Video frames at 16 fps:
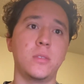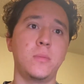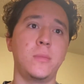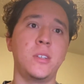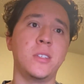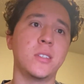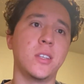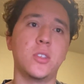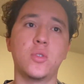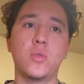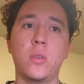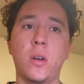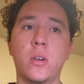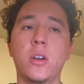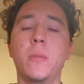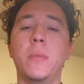means a
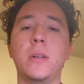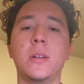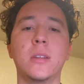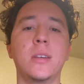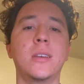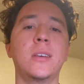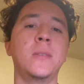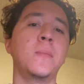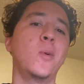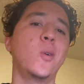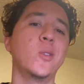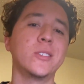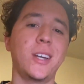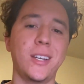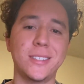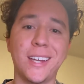stronger ability in
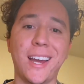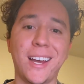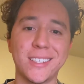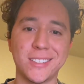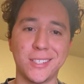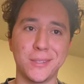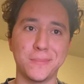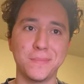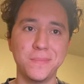multitasking.